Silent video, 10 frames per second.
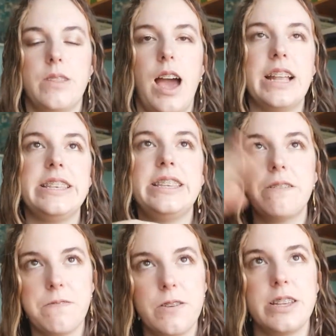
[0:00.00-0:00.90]
a
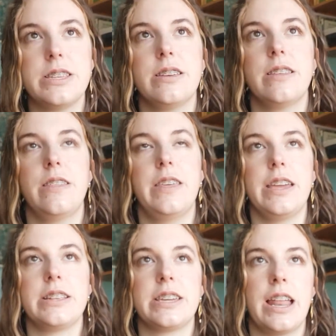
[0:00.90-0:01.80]
different
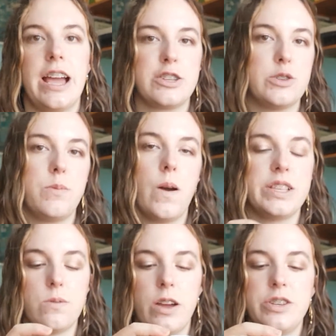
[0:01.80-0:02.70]
thing to get extra
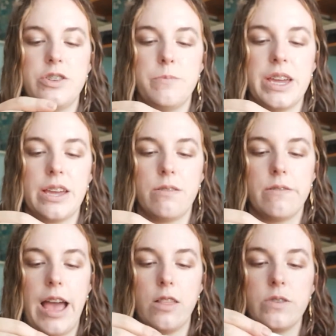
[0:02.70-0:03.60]
points. I wanted you to make it
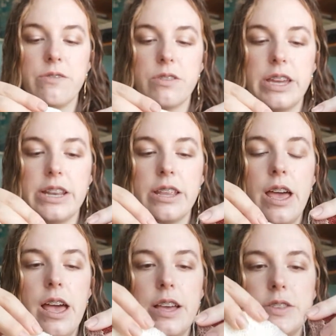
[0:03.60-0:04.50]
Halloween related,
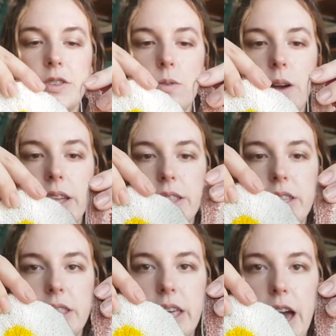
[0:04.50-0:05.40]
so I
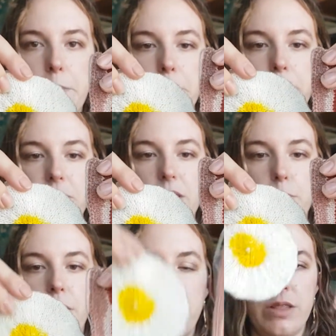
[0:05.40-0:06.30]
did that
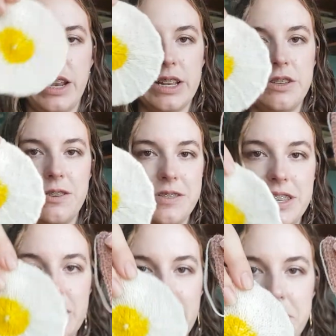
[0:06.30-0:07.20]
by relating it to those
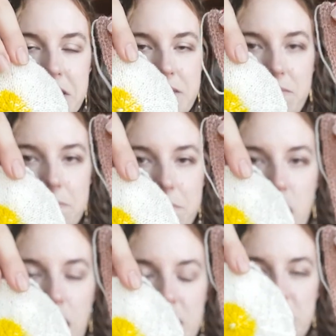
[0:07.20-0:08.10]
silly
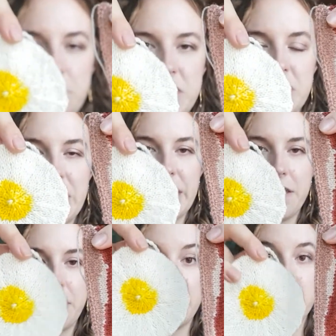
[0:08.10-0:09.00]
costumes you can
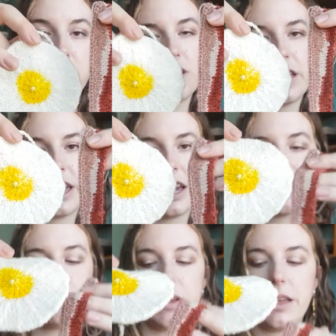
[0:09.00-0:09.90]
get that do look
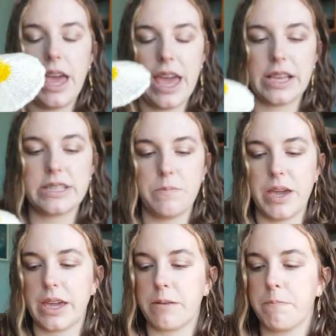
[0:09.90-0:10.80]
like eggs and
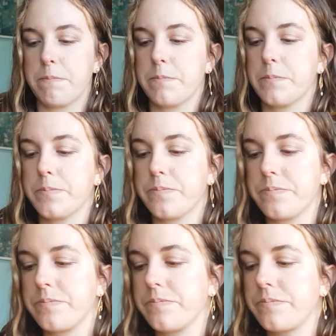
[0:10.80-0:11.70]
bacon.
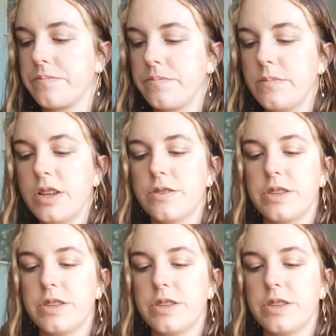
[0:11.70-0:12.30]
So